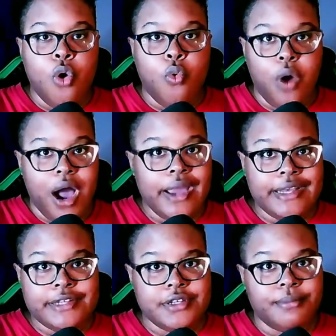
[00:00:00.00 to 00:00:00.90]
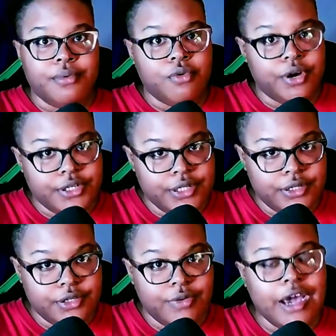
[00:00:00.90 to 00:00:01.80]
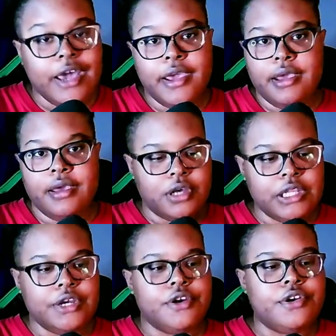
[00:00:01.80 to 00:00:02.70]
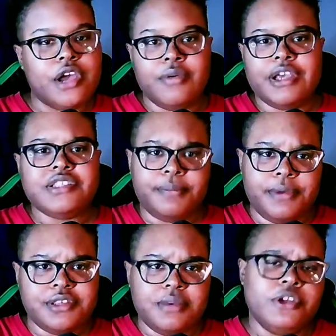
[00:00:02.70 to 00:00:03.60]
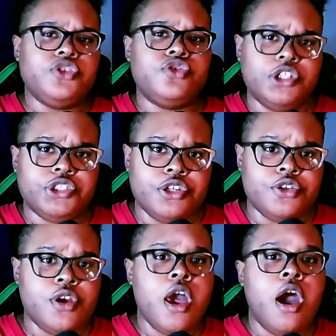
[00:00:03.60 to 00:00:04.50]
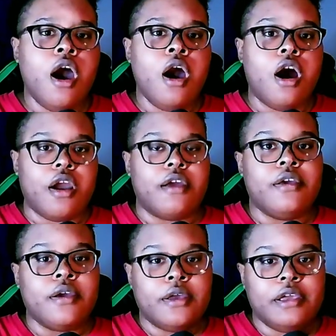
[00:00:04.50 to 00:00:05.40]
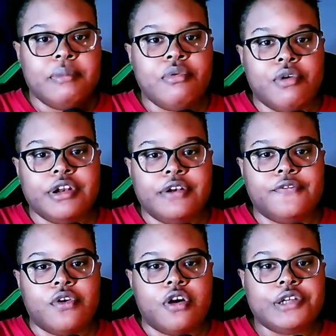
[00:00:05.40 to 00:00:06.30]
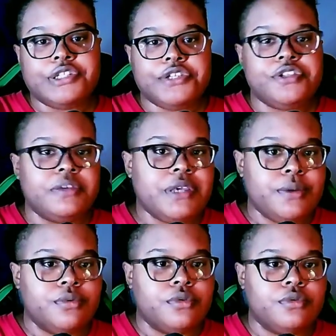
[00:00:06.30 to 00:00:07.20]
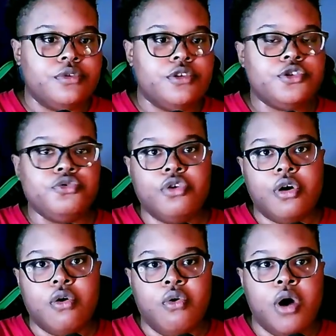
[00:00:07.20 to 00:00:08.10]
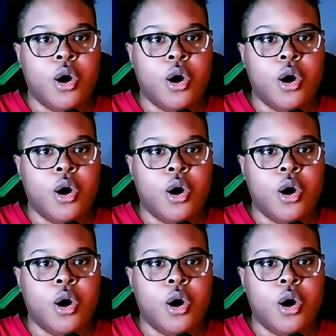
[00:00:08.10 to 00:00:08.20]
why it's important, why clear, direct, step by step instructions are important for autistic people to know